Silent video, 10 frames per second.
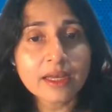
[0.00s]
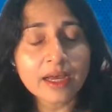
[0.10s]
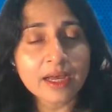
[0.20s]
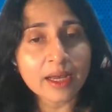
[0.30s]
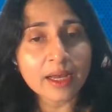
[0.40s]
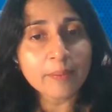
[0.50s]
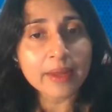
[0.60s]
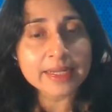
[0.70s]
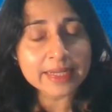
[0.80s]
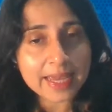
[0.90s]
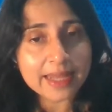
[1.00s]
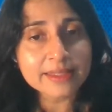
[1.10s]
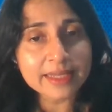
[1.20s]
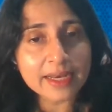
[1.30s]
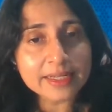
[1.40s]
And
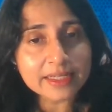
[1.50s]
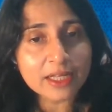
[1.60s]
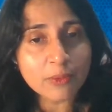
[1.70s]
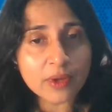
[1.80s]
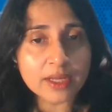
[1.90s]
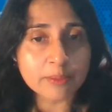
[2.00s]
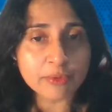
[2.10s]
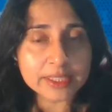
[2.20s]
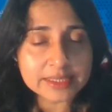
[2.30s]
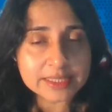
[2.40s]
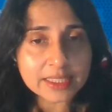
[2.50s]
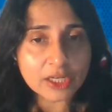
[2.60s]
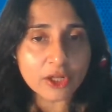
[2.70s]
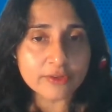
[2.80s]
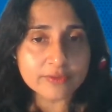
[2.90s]
again, the analytical work brings in
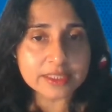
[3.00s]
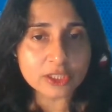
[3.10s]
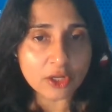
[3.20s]
a lot of this